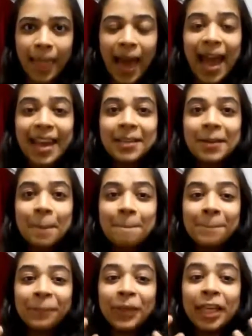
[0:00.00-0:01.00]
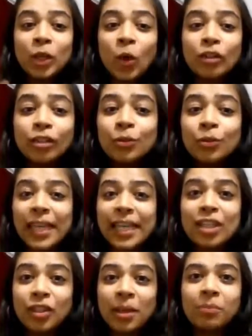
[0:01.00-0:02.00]
And in order to
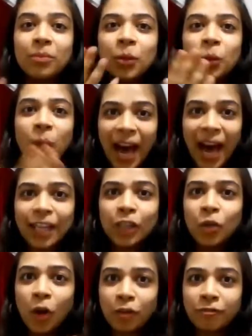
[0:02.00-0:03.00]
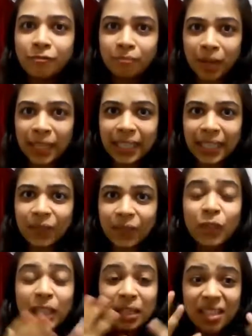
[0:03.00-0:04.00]
teach them the value of money,
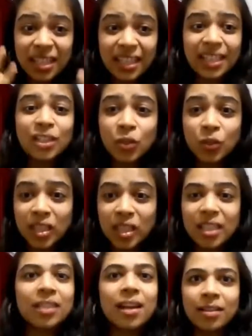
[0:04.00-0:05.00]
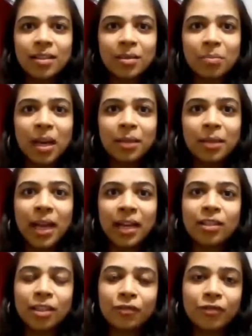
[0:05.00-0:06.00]
we need to discuss money
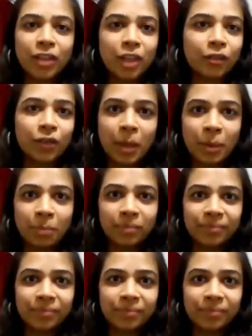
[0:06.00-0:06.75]
matters in front of them.